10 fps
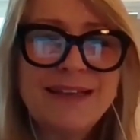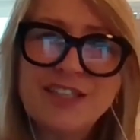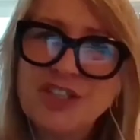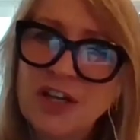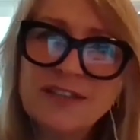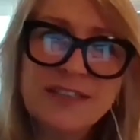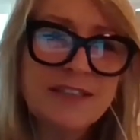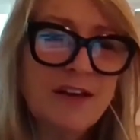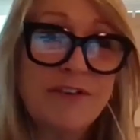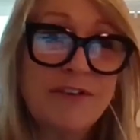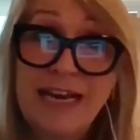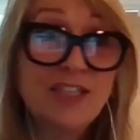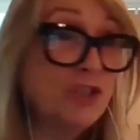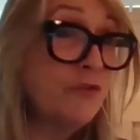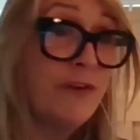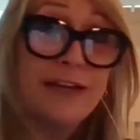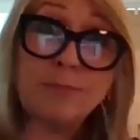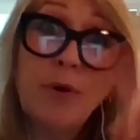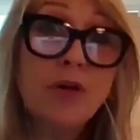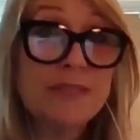the chances are, unless you've had a
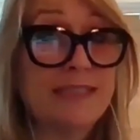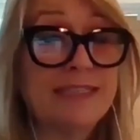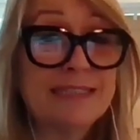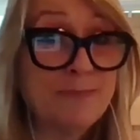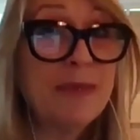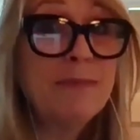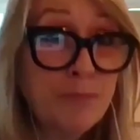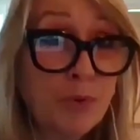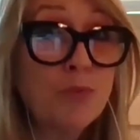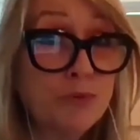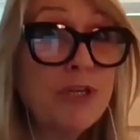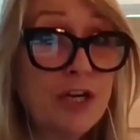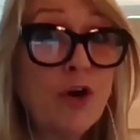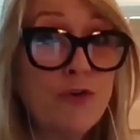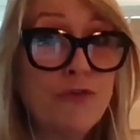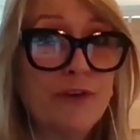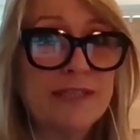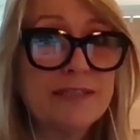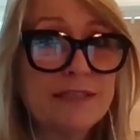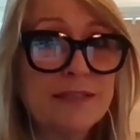policy that's been bought pre-COVID,